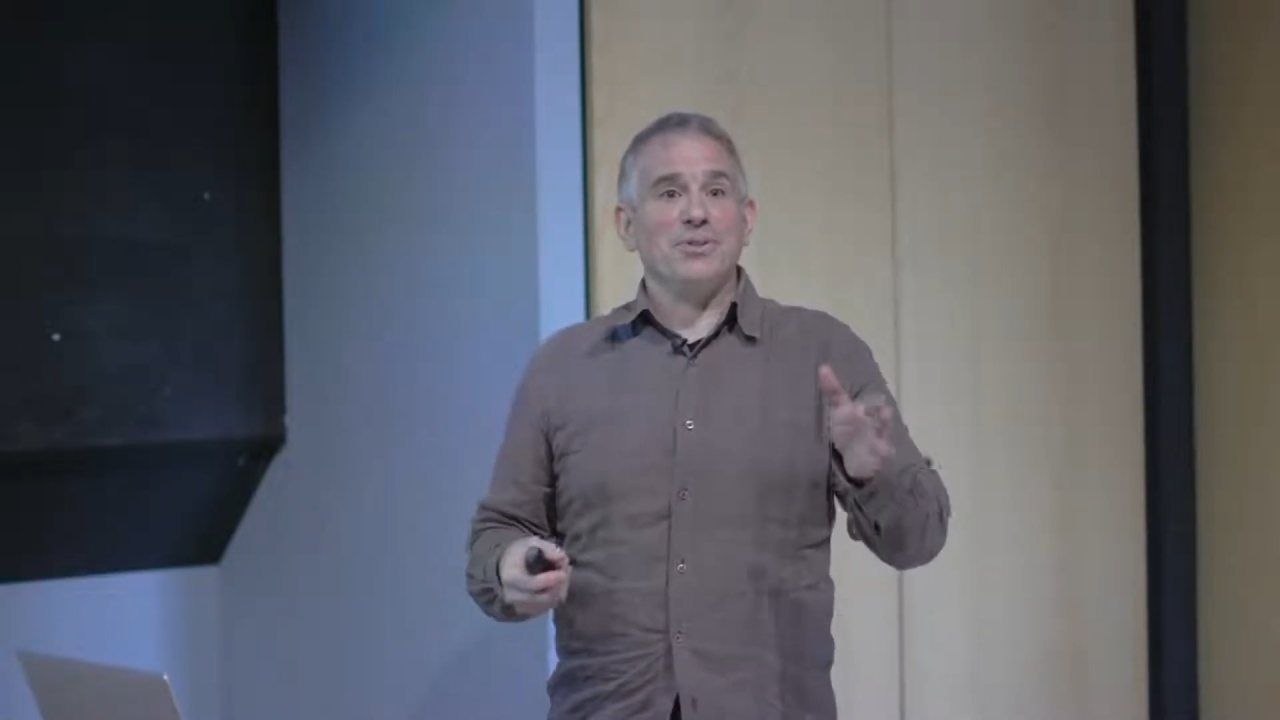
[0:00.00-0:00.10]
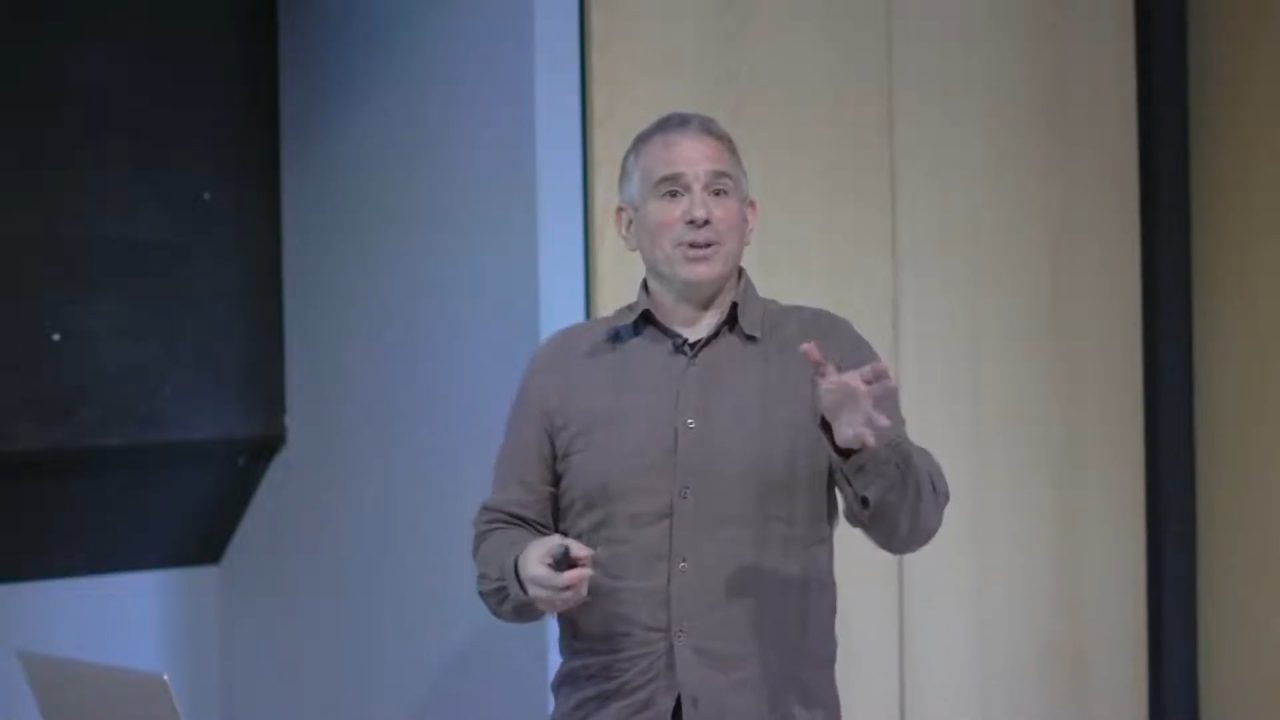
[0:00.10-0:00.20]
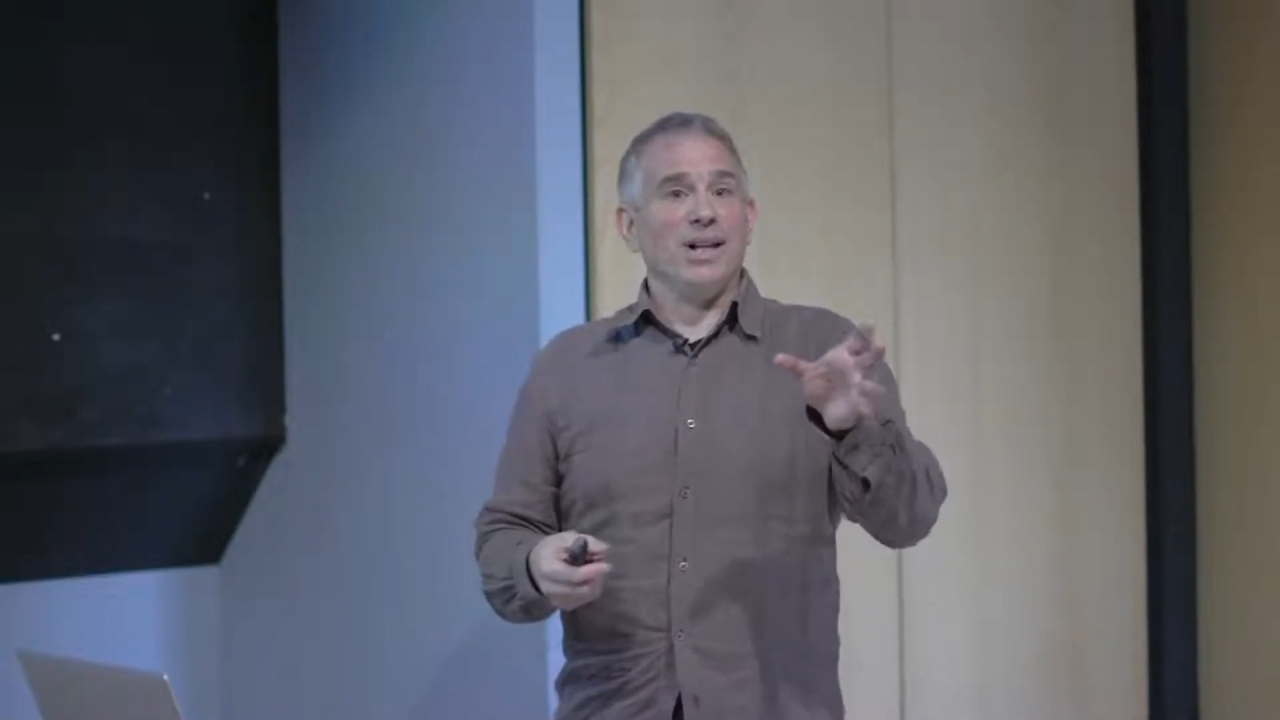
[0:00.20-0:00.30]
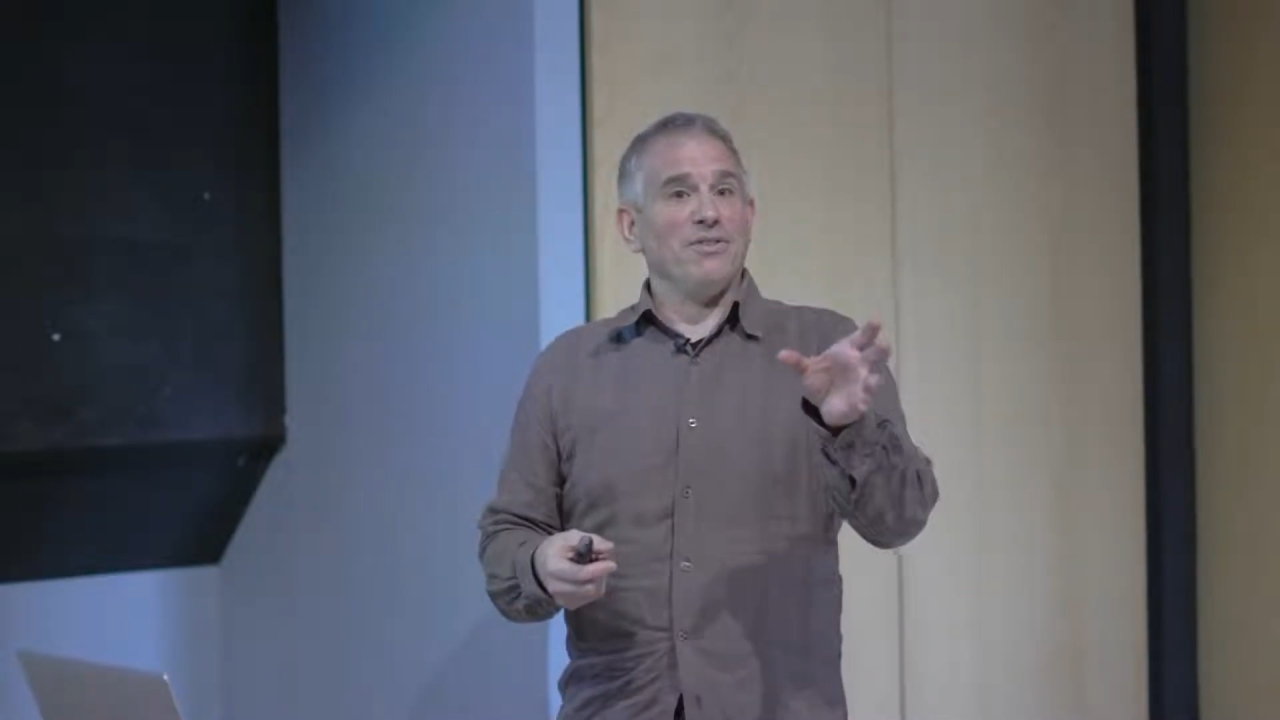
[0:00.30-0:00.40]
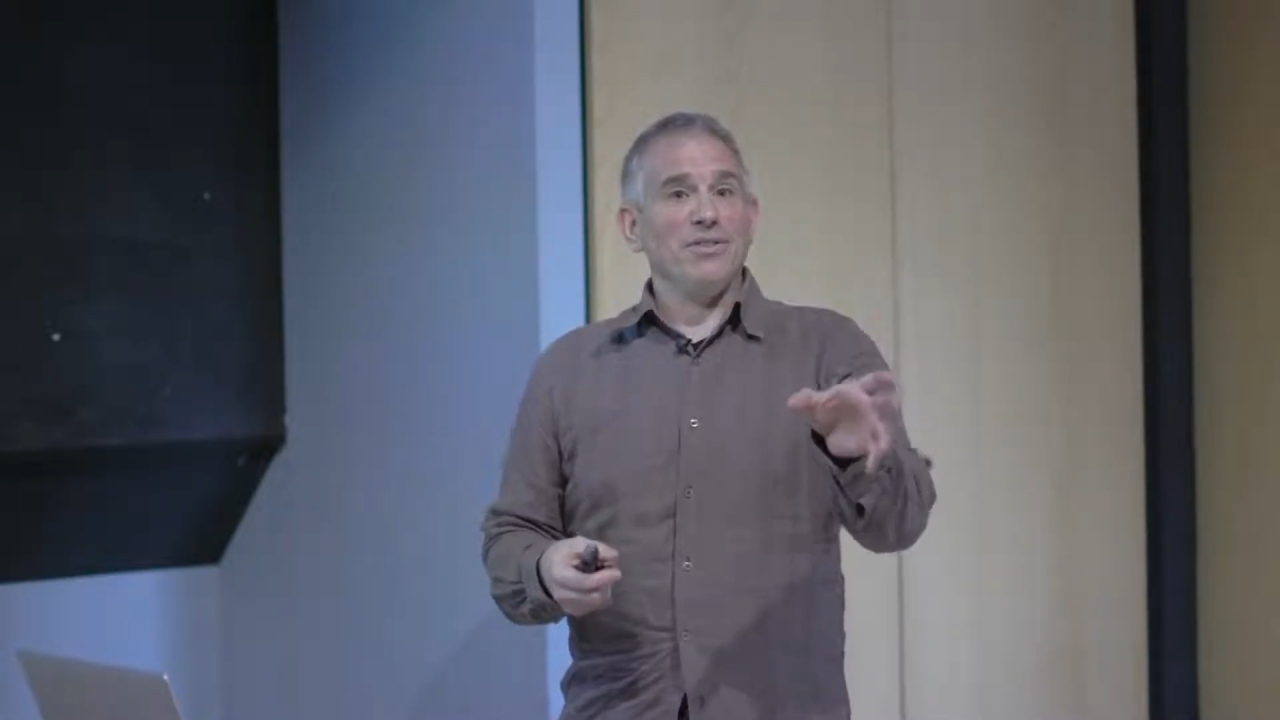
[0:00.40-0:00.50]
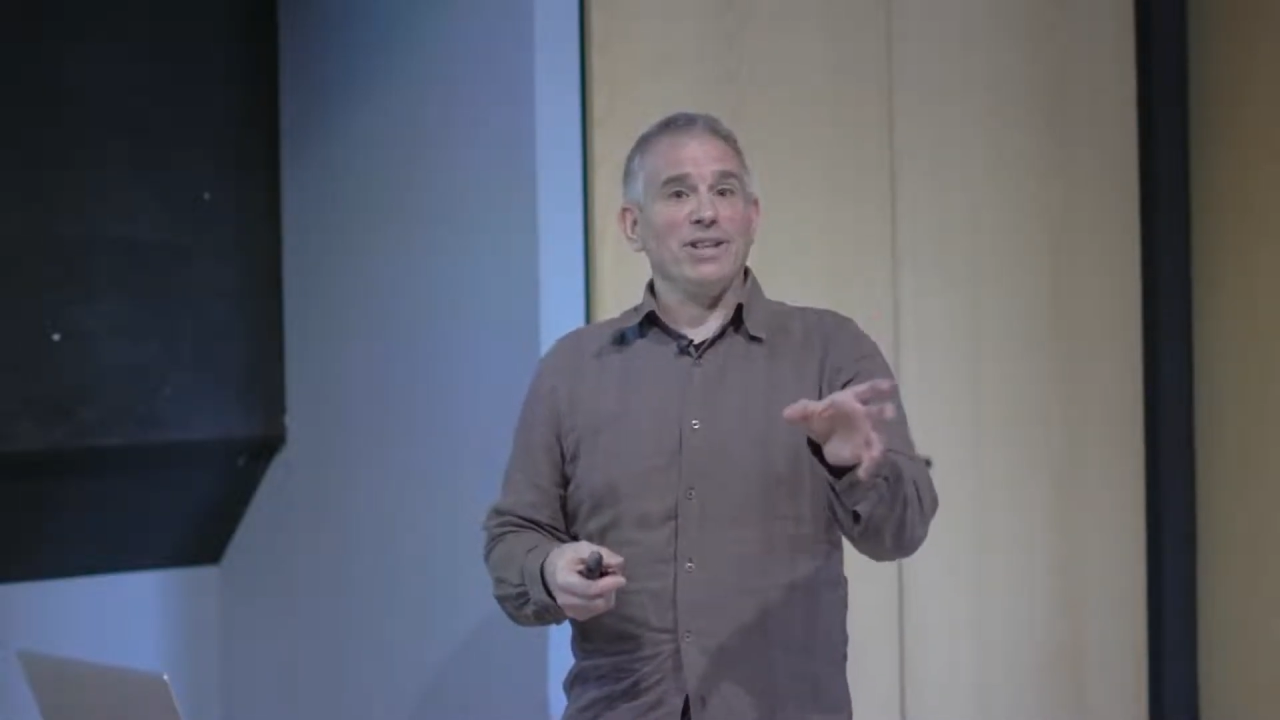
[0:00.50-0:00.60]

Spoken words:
You will have